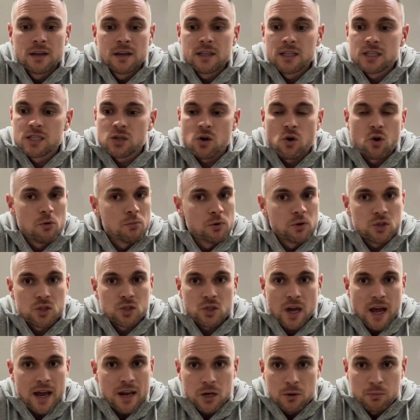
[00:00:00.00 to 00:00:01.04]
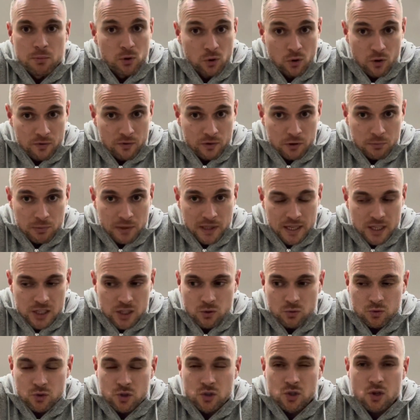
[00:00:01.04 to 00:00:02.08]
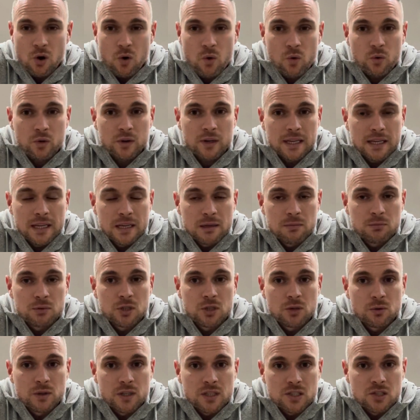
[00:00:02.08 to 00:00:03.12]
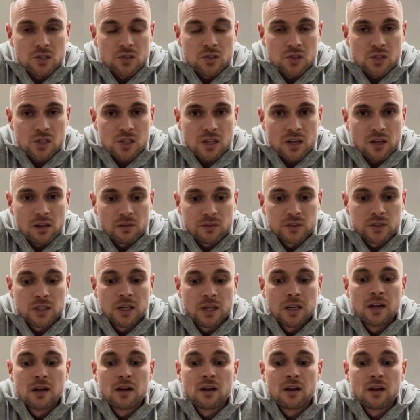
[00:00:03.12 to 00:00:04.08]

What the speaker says: These hormones end up all over the place. So don't keep doing it to yourselves.